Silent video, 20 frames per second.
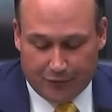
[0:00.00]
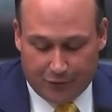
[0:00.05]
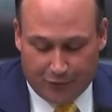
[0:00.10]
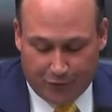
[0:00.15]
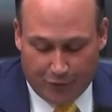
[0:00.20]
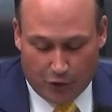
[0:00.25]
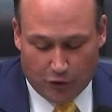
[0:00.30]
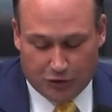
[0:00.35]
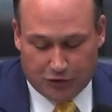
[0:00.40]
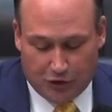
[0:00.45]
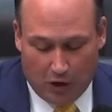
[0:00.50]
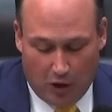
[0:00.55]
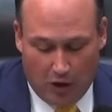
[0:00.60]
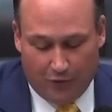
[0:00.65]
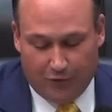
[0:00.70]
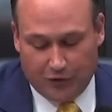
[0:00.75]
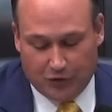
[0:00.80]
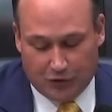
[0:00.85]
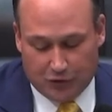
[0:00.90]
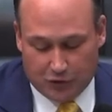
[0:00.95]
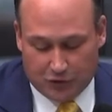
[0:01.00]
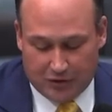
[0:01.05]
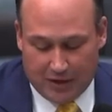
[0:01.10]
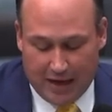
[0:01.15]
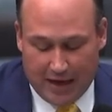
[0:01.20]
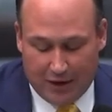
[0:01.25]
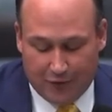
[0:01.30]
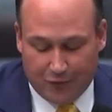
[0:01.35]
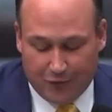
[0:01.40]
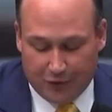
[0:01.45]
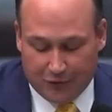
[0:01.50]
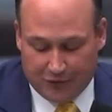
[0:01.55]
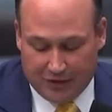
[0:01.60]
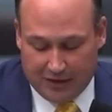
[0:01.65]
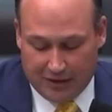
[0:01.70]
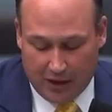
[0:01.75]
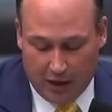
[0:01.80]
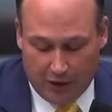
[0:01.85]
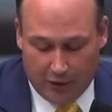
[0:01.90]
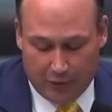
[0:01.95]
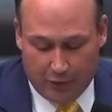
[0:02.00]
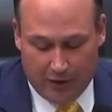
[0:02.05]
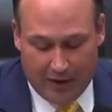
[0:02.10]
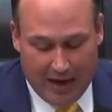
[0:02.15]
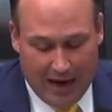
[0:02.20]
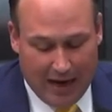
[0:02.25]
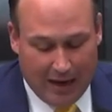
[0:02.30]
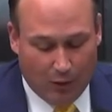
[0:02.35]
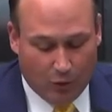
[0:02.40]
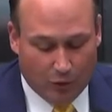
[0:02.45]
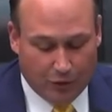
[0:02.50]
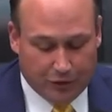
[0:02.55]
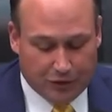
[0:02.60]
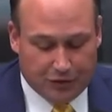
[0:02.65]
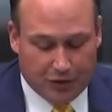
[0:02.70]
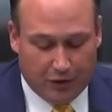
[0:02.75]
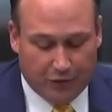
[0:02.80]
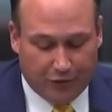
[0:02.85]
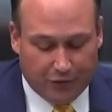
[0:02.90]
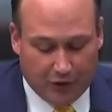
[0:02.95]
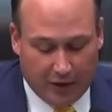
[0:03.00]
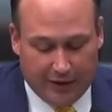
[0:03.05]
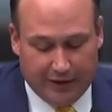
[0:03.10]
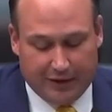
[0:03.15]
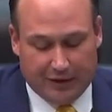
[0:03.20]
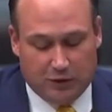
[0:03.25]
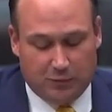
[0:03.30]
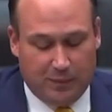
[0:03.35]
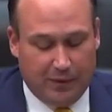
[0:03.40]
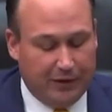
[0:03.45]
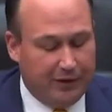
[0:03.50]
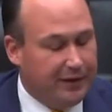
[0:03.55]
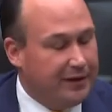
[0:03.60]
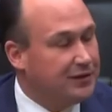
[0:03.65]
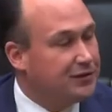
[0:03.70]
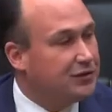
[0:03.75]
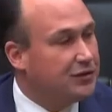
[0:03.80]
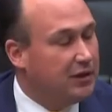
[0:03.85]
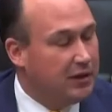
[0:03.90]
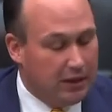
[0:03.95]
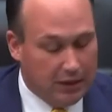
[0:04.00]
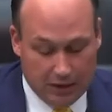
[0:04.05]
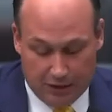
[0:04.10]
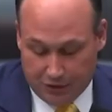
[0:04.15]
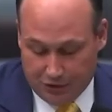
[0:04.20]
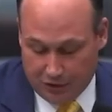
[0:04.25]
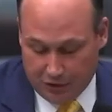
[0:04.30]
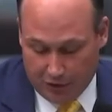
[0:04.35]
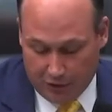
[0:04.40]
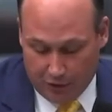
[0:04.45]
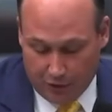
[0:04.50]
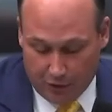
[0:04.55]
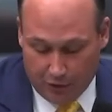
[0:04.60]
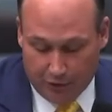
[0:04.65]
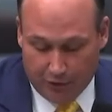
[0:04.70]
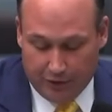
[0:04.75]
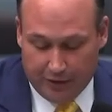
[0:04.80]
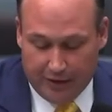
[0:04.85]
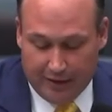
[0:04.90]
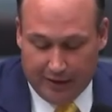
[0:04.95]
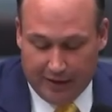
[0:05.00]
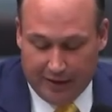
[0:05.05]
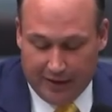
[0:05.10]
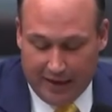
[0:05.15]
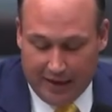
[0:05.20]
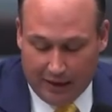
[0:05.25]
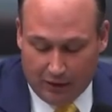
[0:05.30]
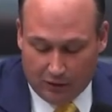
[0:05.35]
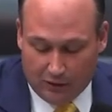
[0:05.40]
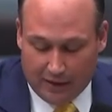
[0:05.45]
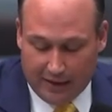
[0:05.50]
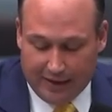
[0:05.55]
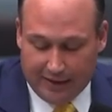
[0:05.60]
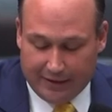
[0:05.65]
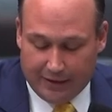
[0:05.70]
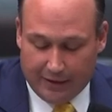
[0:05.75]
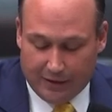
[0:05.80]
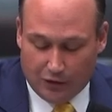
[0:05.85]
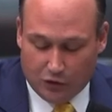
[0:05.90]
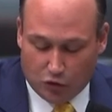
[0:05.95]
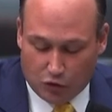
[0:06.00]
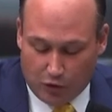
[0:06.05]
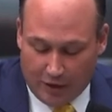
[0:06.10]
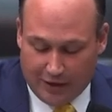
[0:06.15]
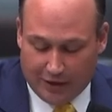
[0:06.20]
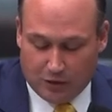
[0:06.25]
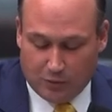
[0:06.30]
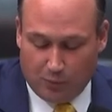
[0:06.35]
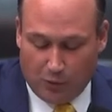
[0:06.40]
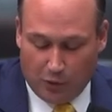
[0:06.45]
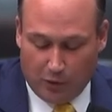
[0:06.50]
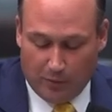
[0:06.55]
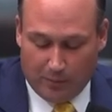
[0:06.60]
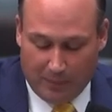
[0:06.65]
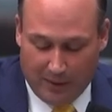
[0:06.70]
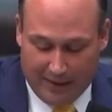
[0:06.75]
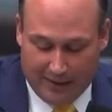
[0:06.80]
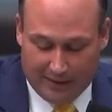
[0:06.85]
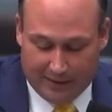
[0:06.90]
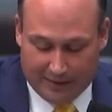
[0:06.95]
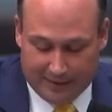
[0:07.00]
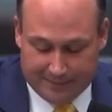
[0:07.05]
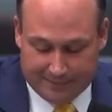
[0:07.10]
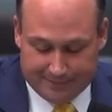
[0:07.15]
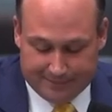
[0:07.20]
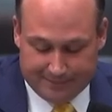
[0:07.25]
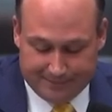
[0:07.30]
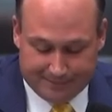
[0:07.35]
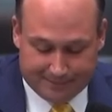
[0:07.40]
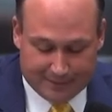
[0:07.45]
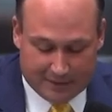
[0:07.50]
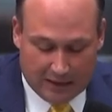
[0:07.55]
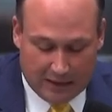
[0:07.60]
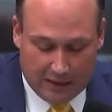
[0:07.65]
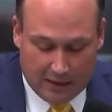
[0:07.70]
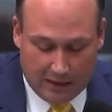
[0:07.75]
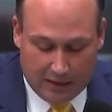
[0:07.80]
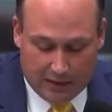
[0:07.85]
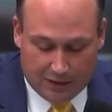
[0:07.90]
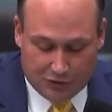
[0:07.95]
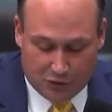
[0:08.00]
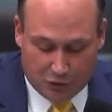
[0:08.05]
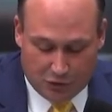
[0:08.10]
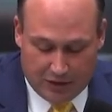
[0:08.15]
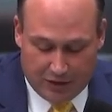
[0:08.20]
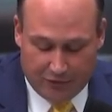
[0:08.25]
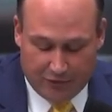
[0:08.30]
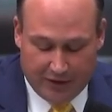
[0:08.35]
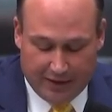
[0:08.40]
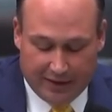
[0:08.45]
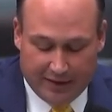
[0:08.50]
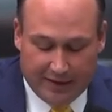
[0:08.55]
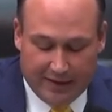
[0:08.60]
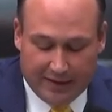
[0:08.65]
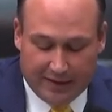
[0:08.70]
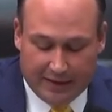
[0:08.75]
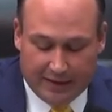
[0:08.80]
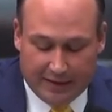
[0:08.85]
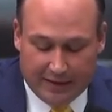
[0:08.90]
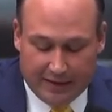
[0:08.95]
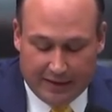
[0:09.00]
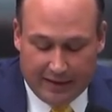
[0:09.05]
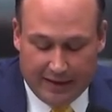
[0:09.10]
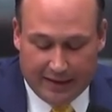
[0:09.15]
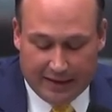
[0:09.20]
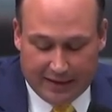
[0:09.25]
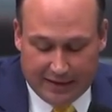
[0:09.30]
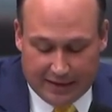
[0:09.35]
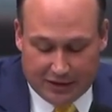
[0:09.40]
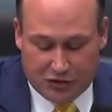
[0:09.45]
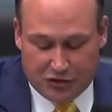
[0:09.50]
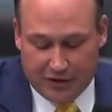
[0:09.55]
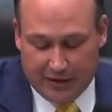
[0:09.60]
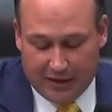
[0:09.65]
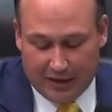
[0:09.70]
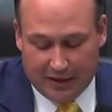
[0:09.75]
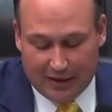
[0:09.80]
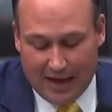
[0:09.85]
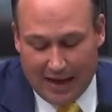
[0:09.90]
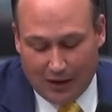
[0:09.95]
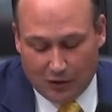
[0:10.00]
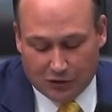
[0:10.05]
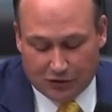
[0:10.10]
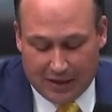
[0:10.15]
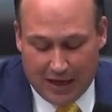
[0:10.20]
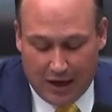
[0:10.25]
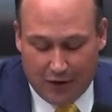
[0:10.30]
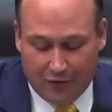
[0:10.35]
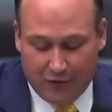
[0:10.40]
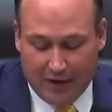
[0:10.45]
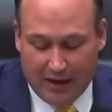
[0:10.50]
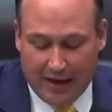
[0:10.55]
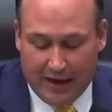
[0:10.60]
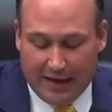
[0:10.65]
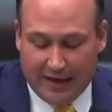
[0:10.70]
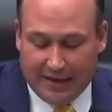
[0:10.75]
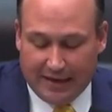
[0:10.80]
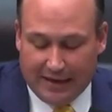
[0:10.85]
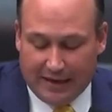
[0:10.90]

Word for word: first officers to have 1,500 hours of flight experience to earn an airline transport pilot certificate. In, in addition, it allows FAA to